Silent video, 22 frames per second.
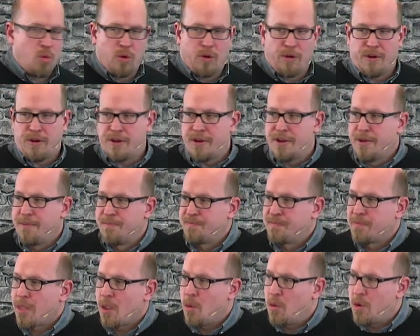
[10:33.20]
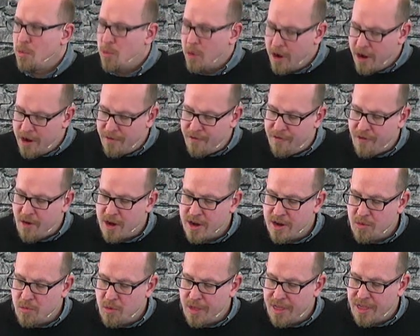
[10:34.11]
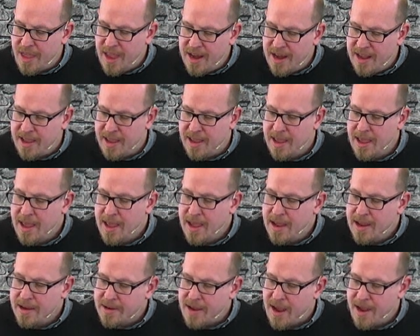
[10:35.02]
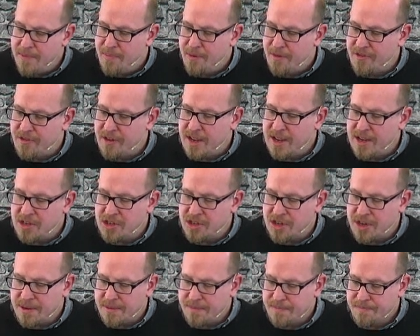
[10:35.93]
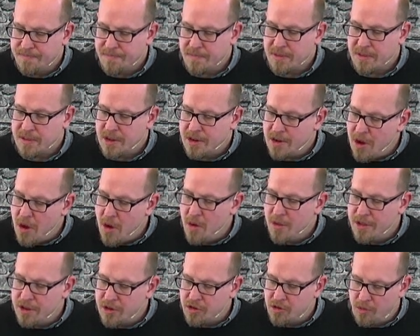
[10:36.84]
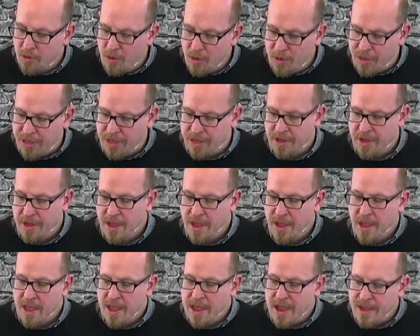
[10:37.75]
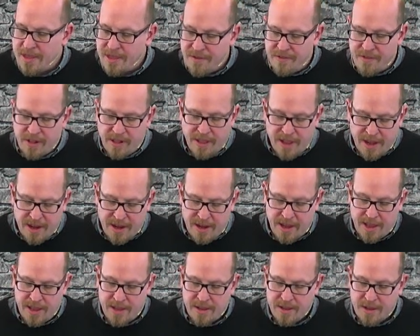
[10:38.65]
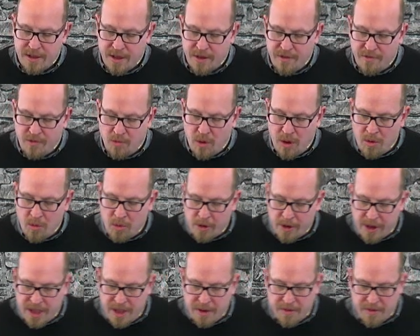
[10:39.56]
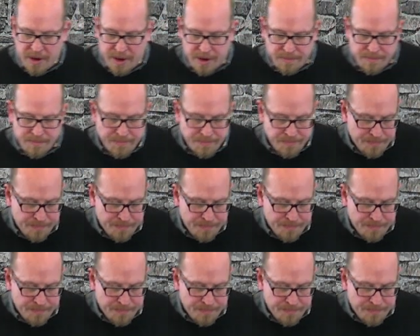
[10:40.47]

word when we're confronted with any type of teaching to know the truth and the validity of what we're hearing.